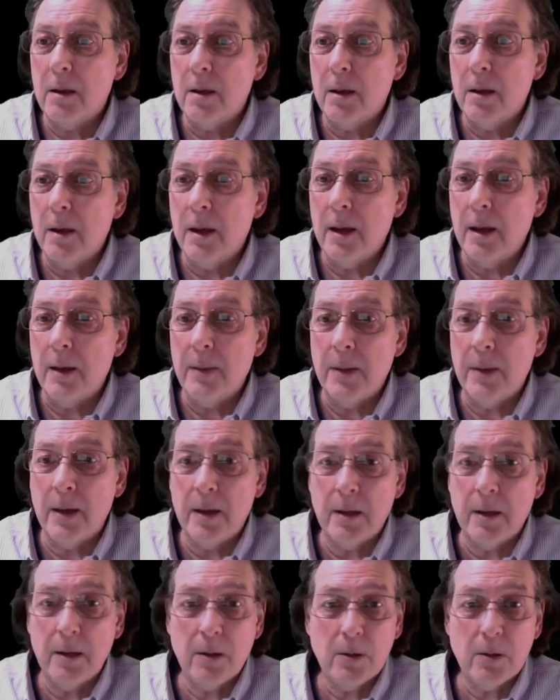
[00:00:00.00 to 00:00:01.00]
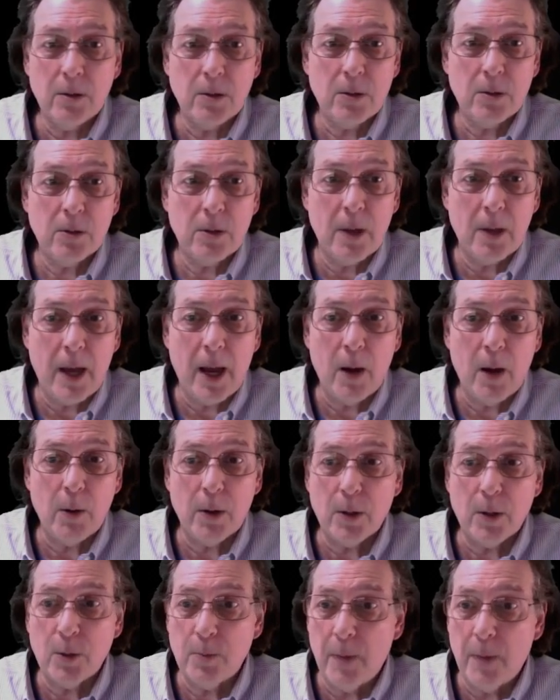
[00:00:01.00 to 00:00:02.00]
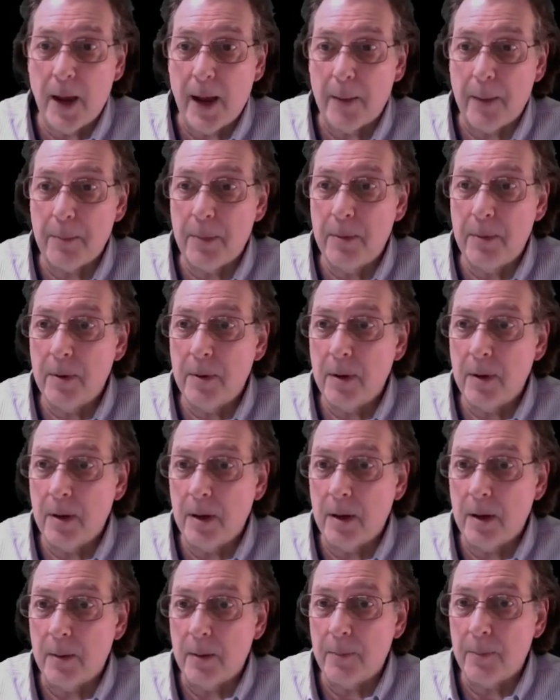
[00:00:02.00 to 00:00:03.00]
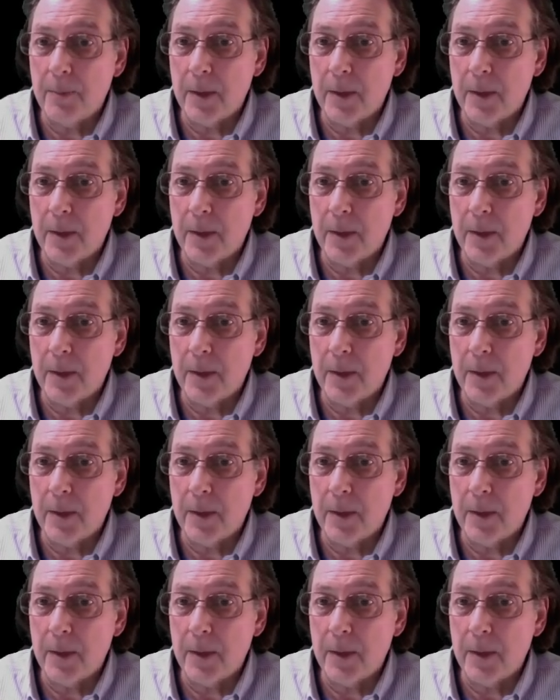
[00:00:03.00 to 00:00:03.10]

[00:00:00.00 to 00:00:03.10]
And then here's the outage map uh,